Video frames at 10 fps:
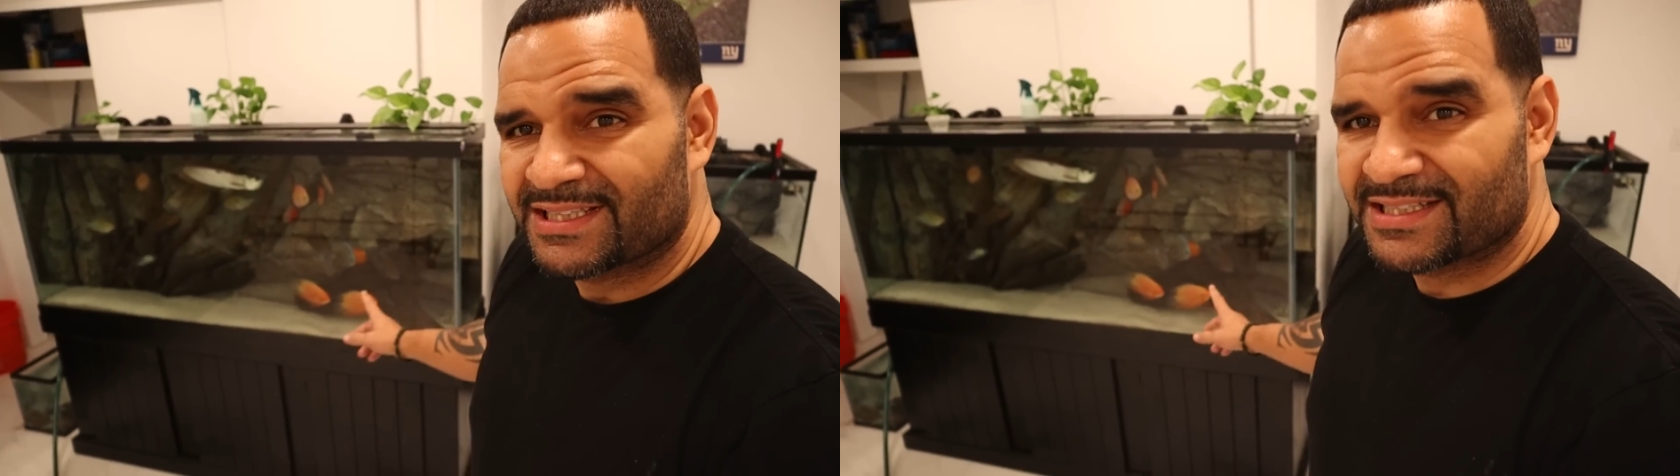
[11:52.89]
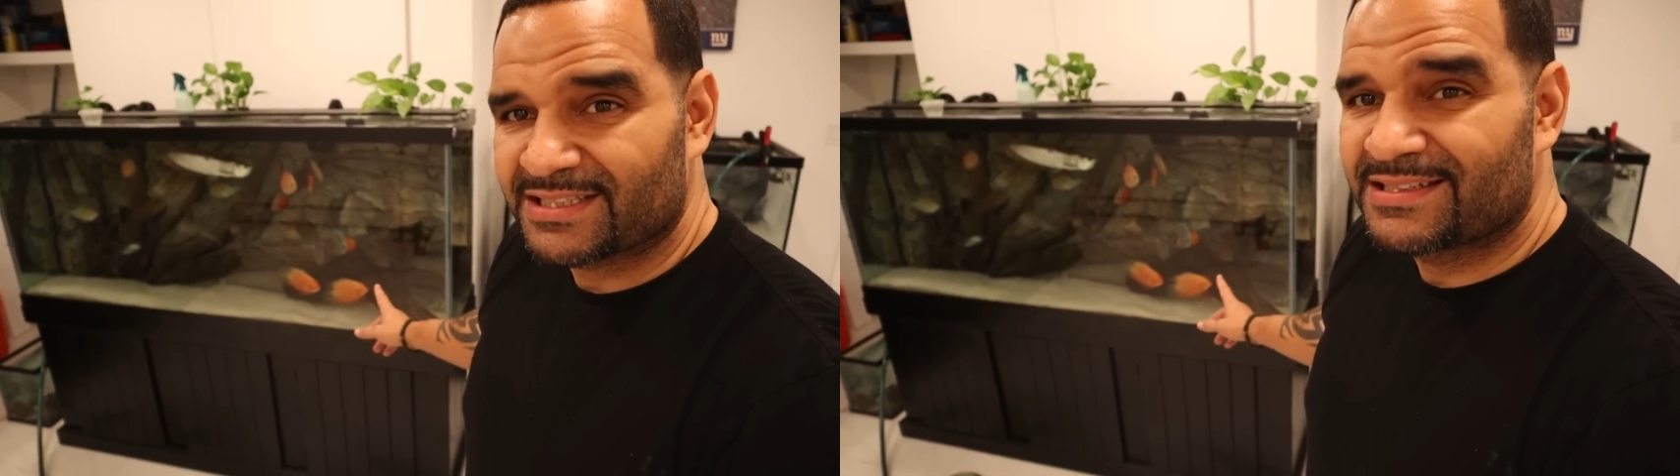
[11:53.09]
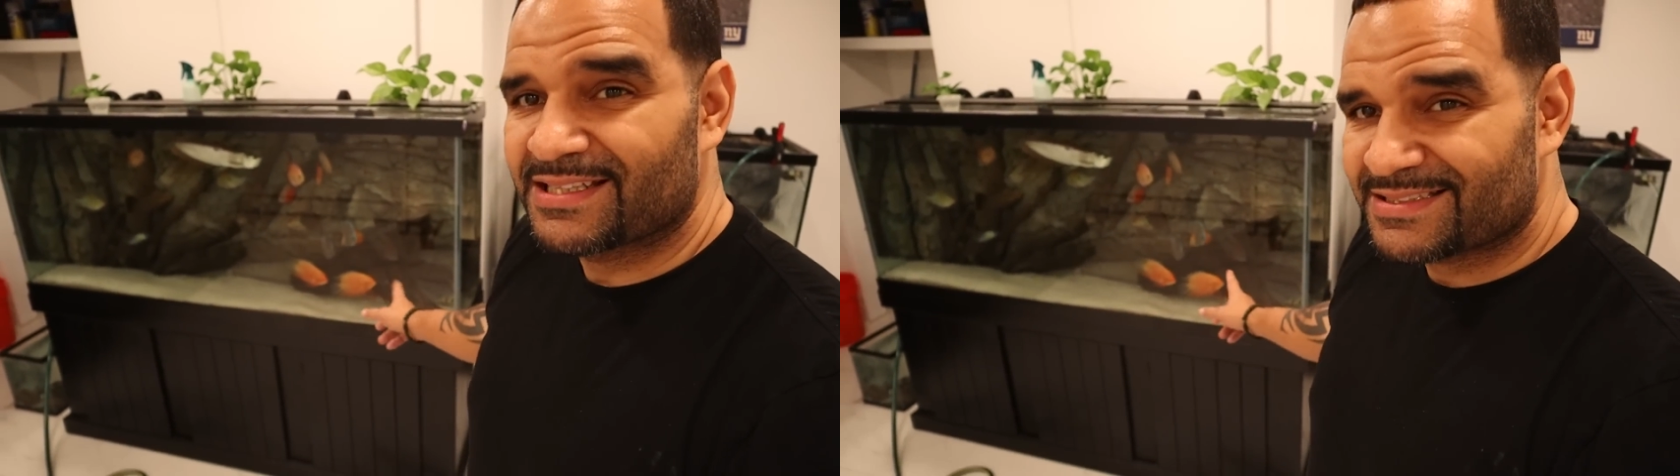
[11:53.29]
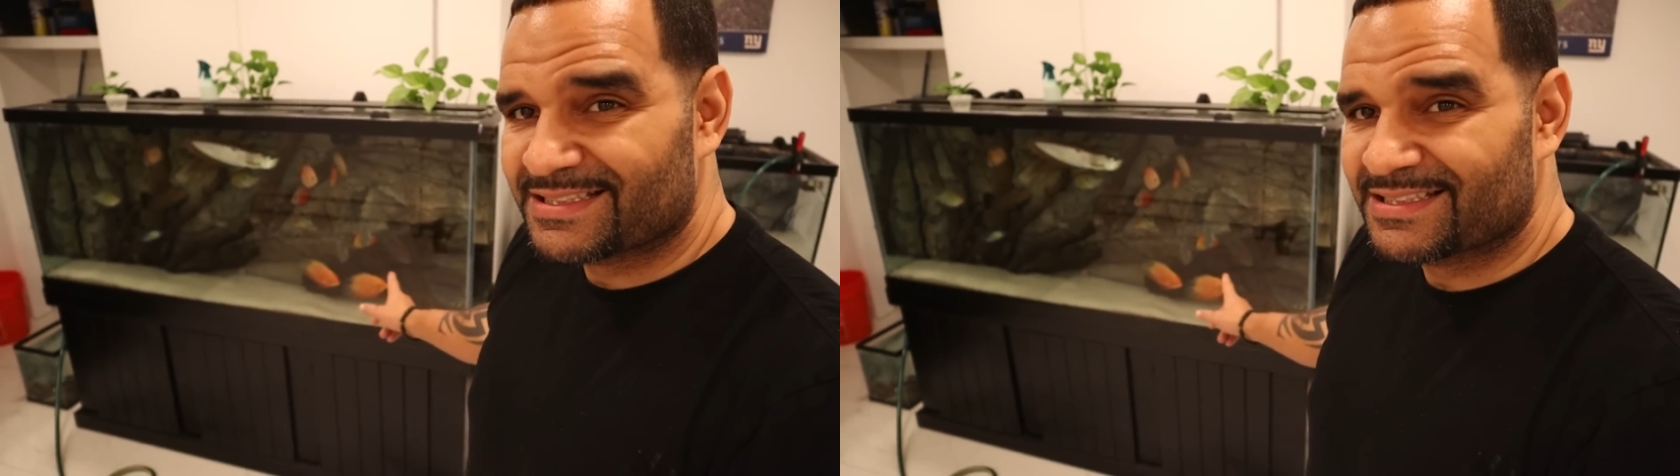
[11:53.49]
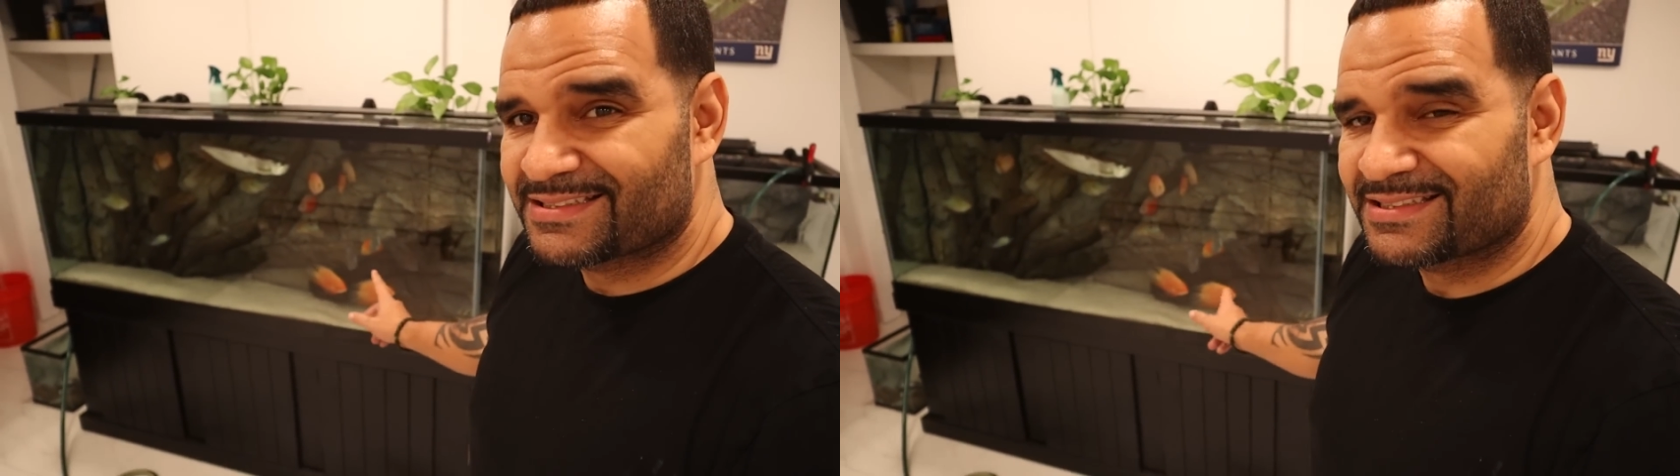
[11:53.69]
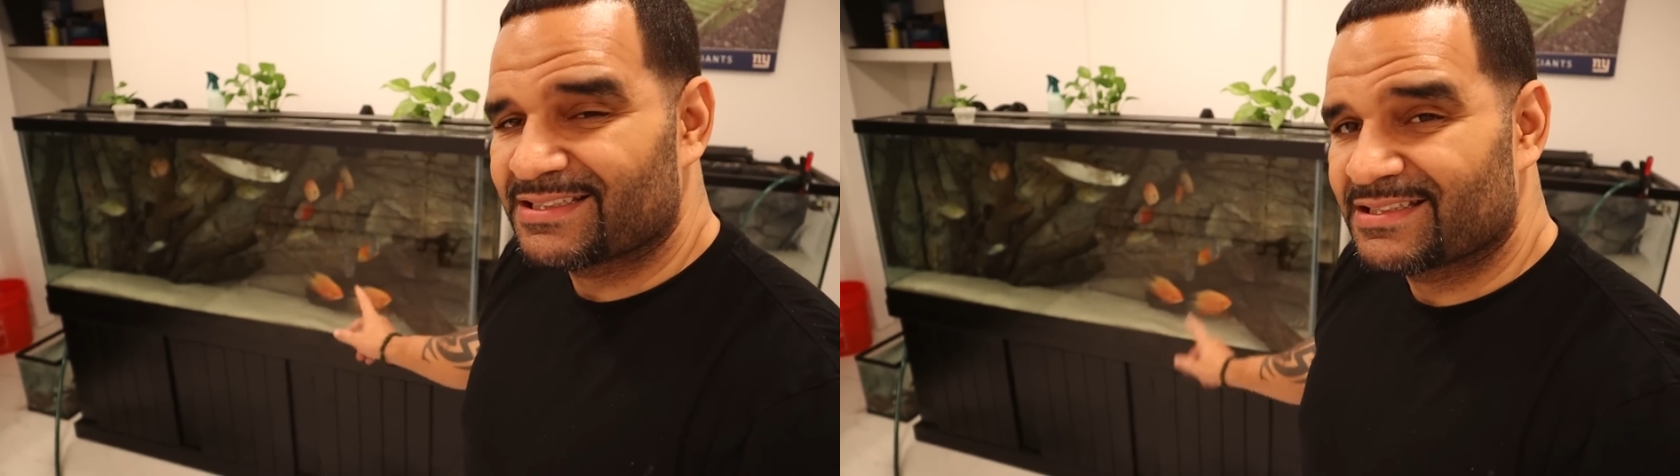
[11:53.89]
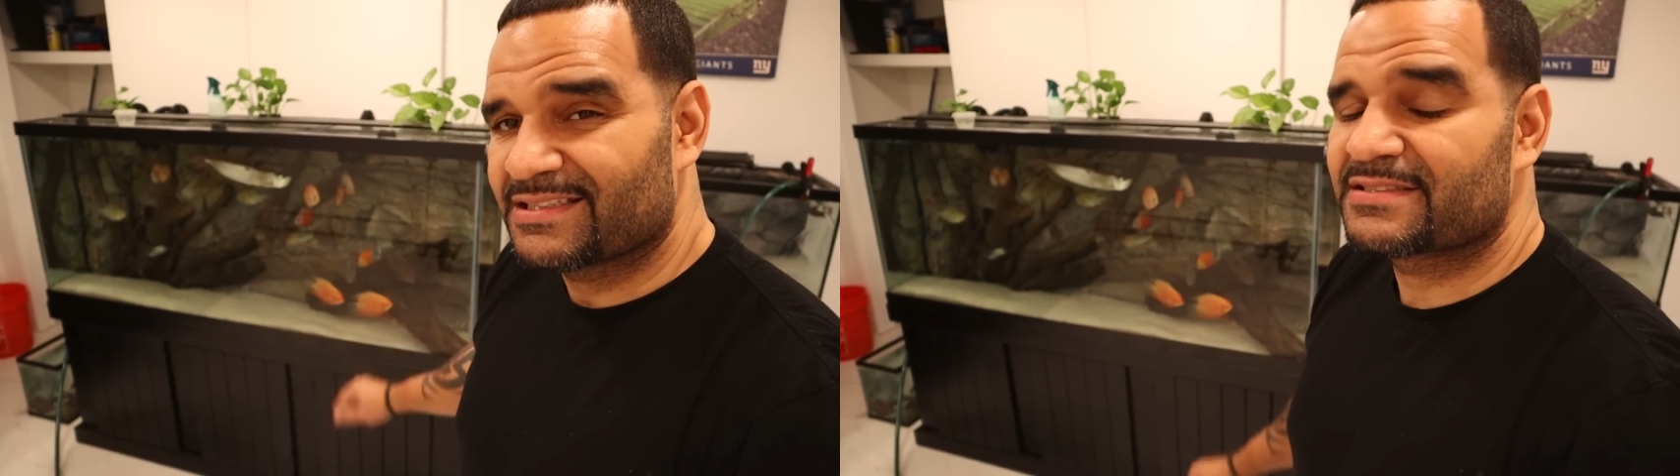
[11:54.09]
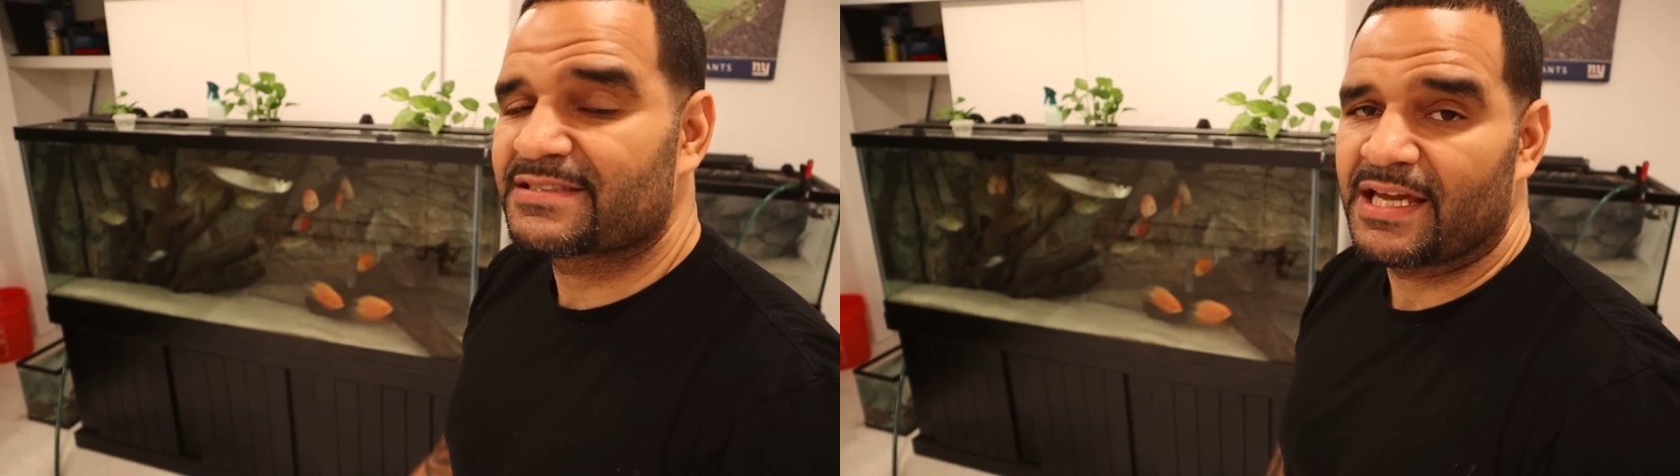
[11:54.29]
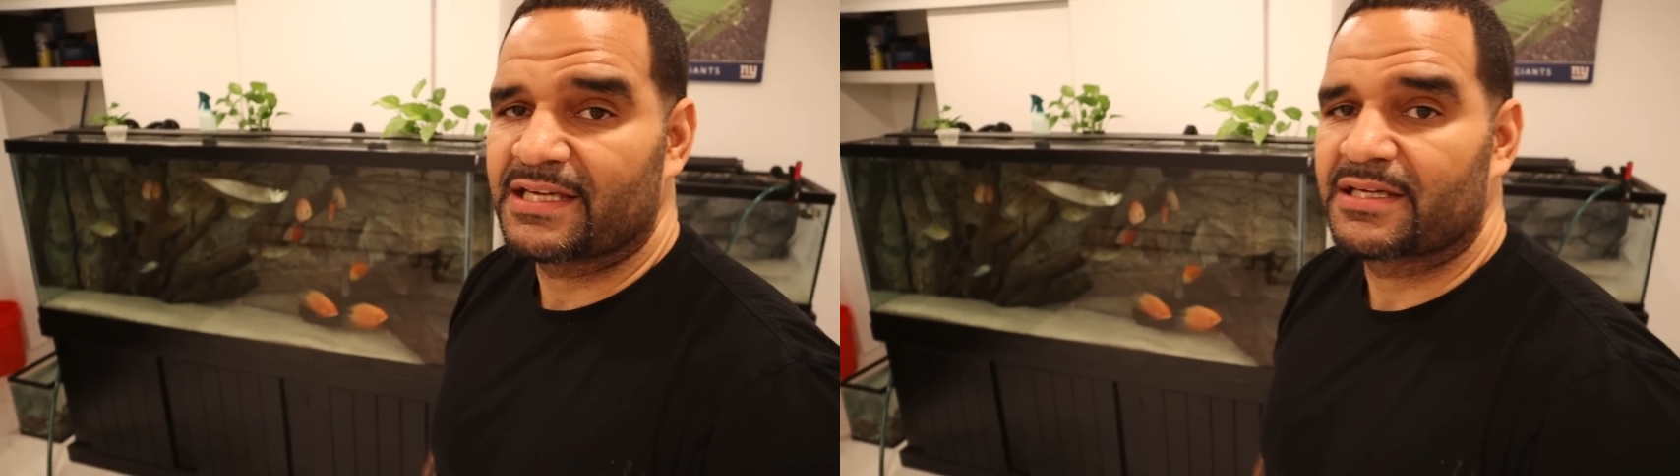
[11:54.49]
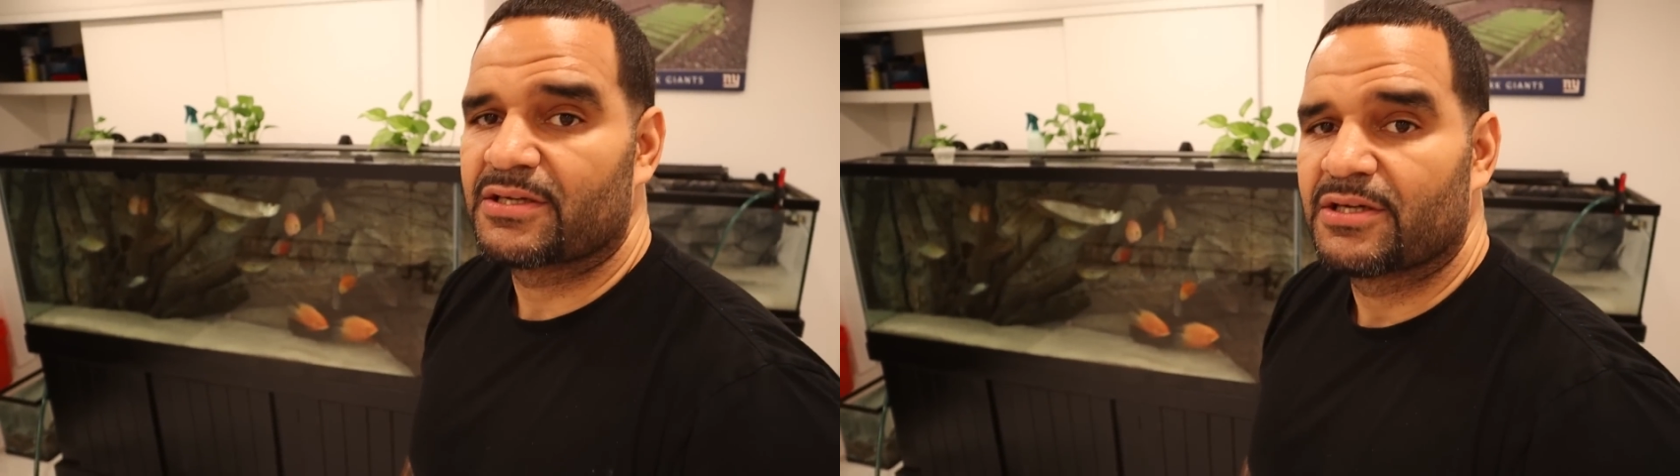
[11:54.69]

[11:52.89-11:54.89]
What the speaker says: the discus in this tank